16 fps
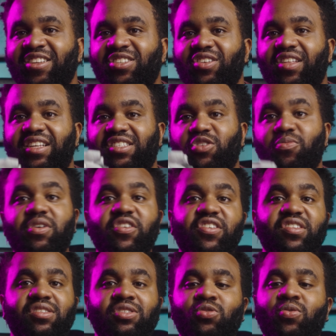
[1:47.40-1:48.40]
So that's some of the
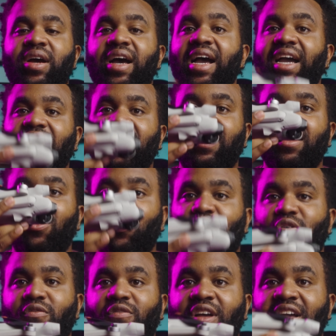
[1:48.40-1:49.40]
reasons why I
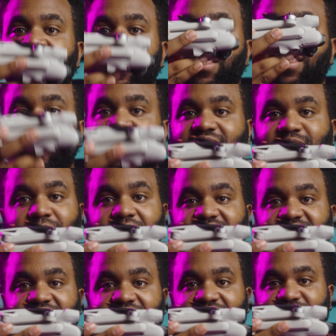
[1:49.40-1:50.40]
love this
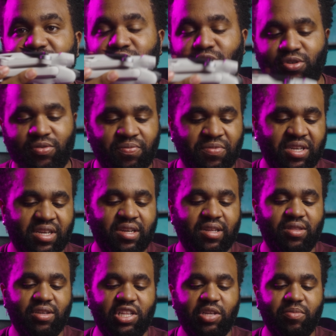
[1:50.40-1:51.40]
particular drone.
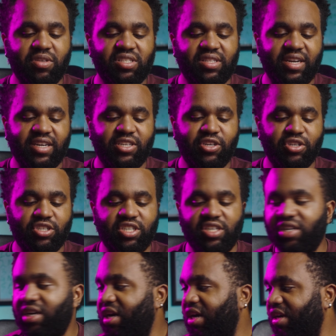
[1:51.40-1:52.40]
Now let me start
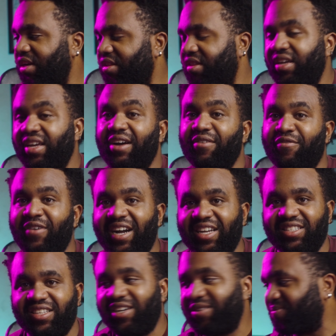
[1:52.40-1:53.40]
touching on the
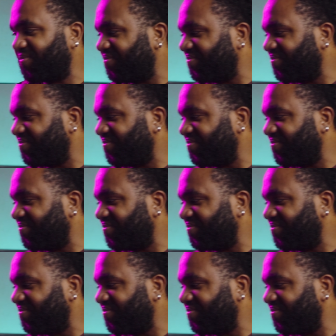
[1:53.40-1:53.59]
Avata.